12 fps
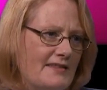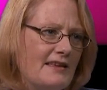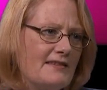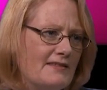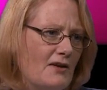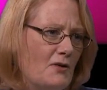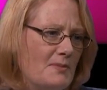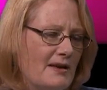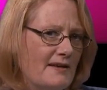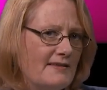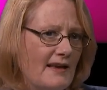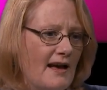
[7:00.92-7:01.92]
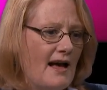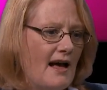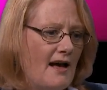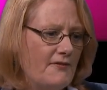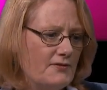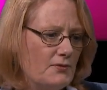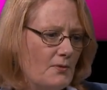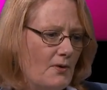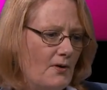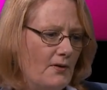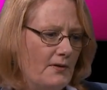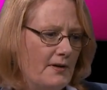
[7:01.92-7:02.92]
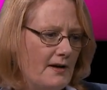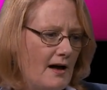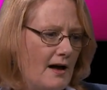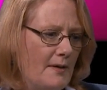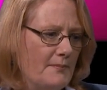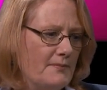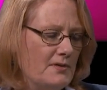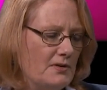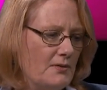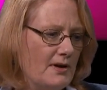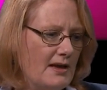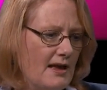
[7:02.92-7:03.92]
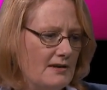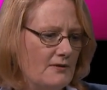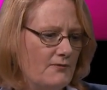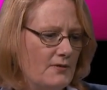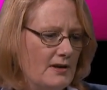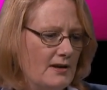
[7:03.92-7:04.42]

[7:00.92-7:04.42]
I think so, because after all, again, if